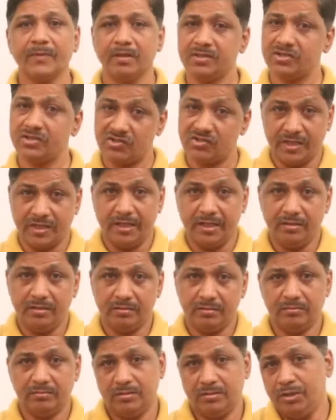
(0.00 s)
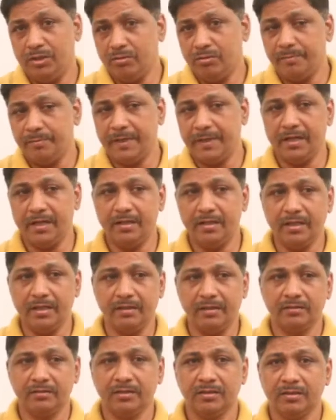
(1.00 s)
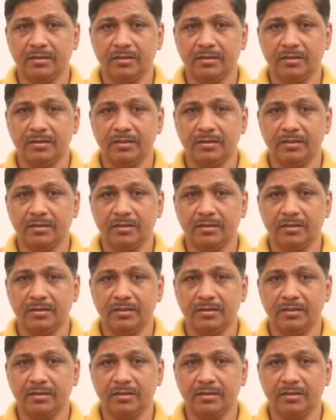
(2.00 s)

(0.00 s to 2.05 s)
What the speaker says: skit. It could be anything.